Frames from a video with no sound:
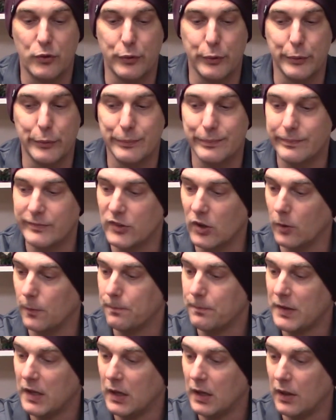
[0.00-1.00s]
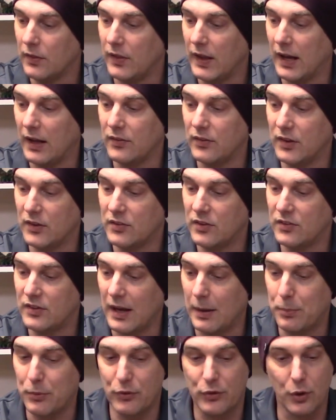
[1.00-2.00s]
too. So this is
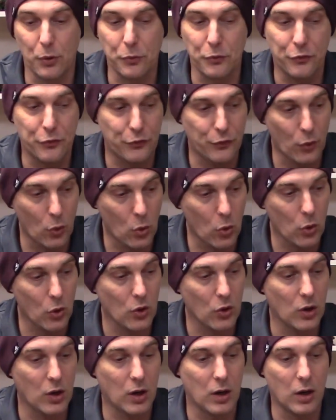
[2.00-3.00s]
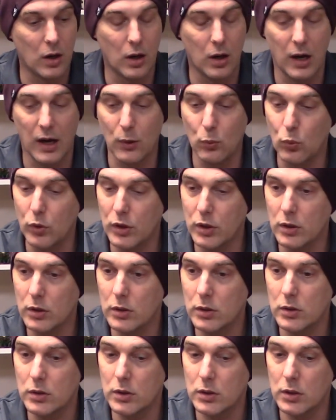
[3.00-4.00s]
episode 4. I
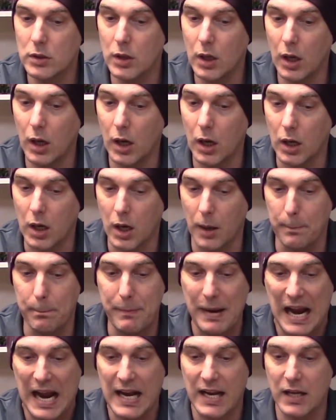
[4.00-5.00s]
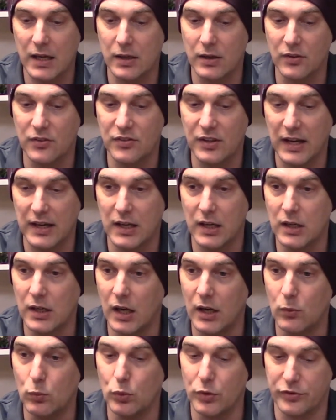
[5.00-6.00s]
will come back in a second
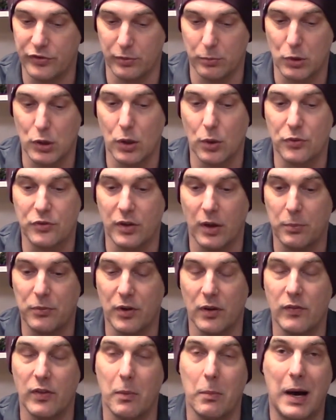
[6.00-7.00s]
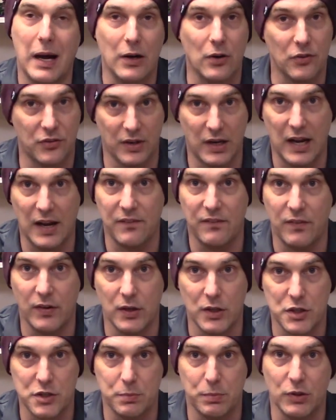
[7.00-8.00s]
and with some close-ups of the models that I
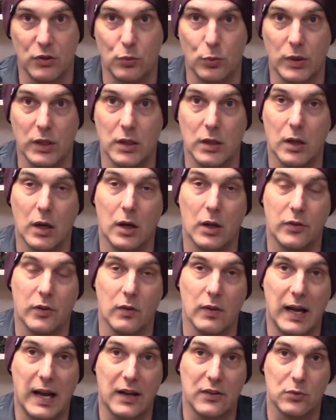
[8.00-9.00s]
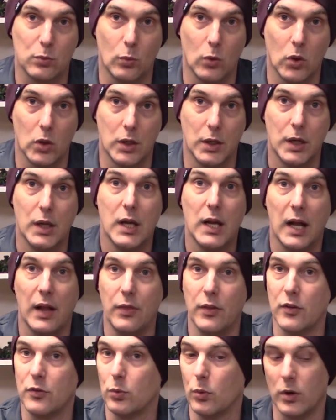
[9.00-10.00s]
finished between the last one
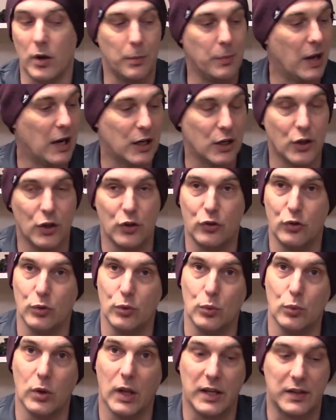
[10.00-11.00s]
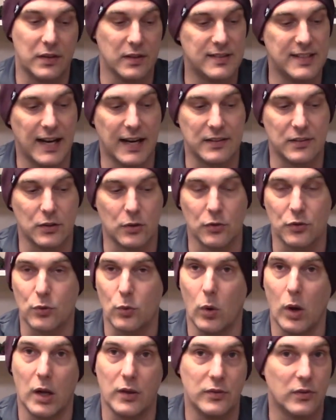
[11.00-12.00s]
and this one. I'm not going to do like the tactical
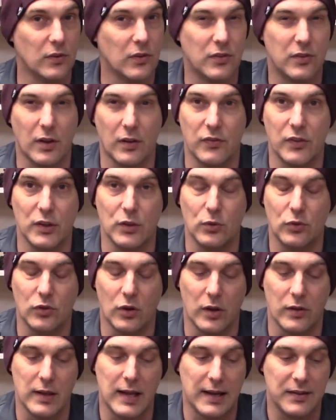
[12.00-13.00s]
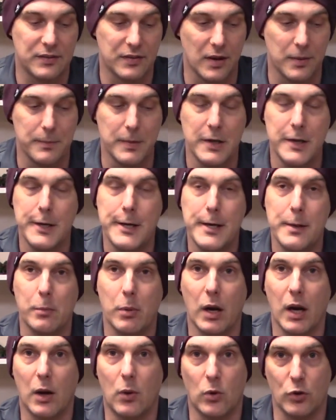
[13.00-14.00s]
squads and the stuff that you saw last time,
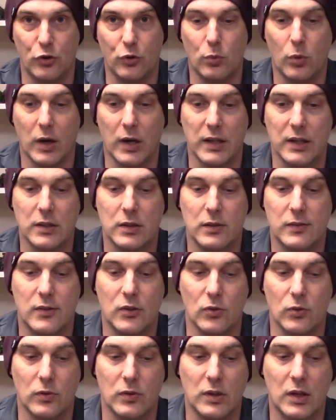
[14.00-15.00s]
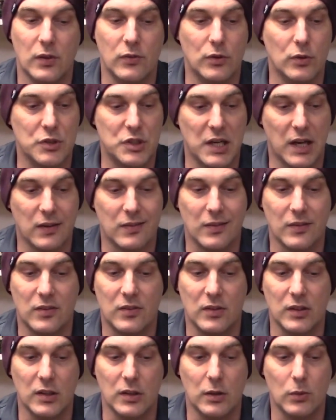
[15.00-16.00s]
but I do want to give you a chance to
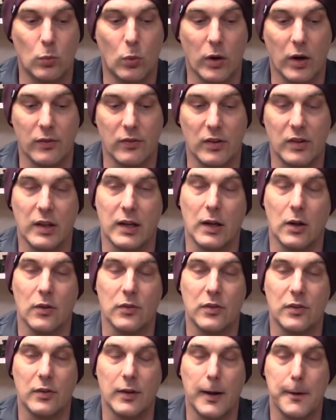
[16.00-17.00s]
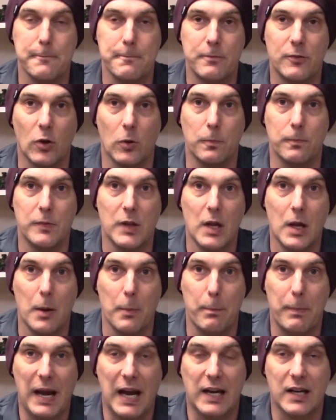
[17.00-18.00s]
see where everything else is at. So
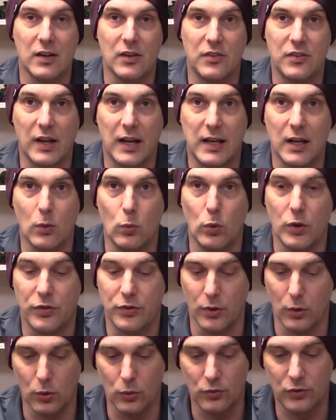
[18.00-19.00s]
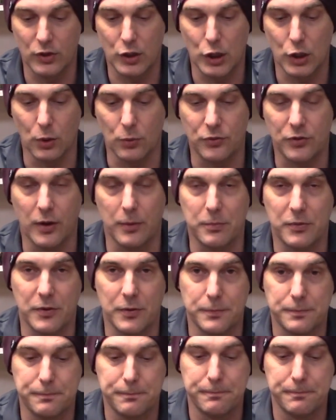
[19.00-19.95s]
back in a second with those close-ups.